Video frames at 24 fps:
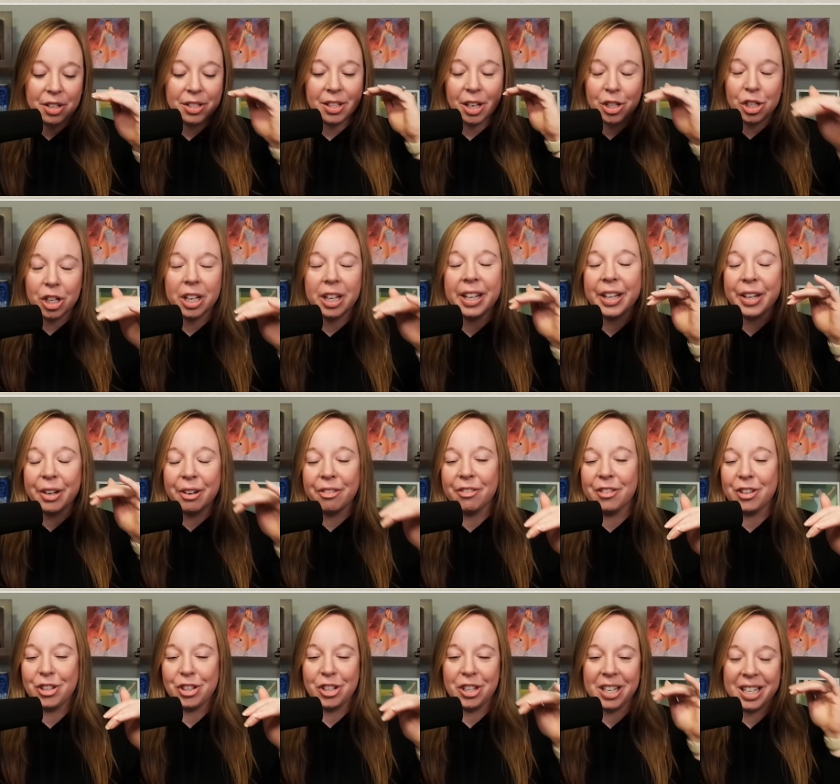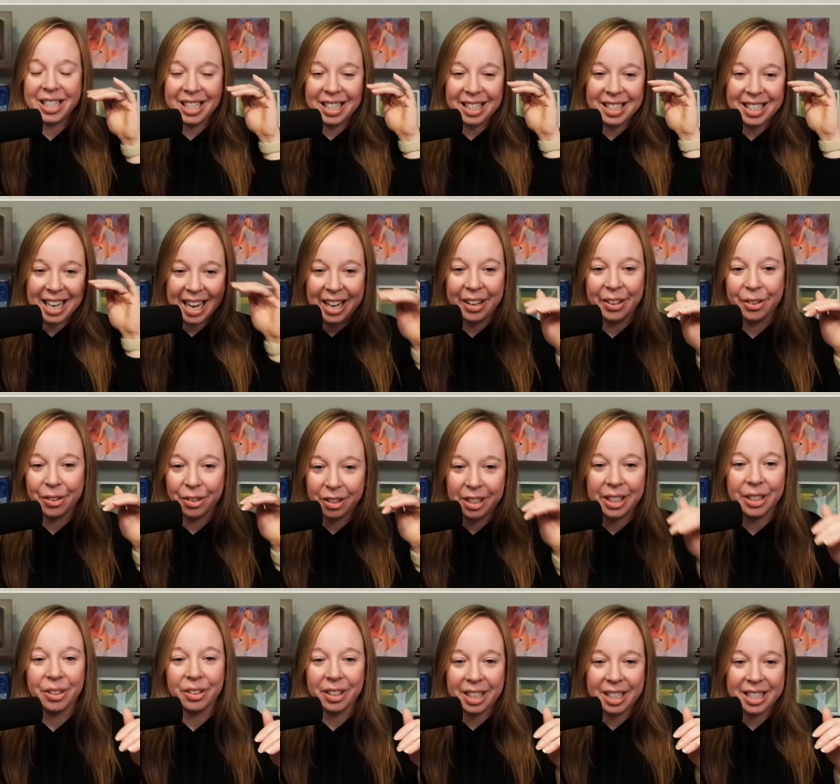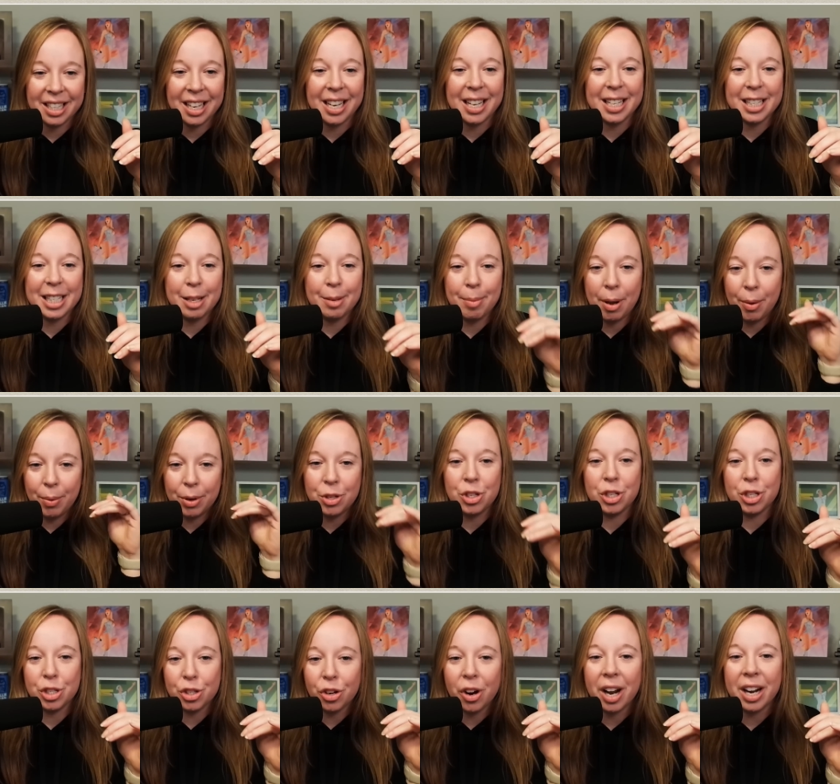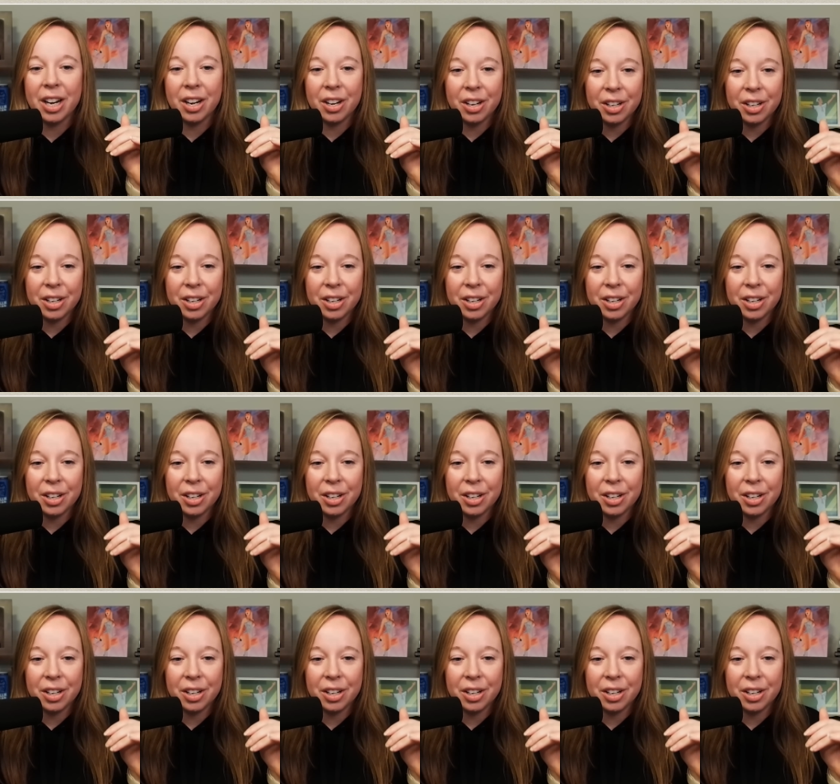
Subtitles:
such a clear vision as Taylor clearly does about what she's trying to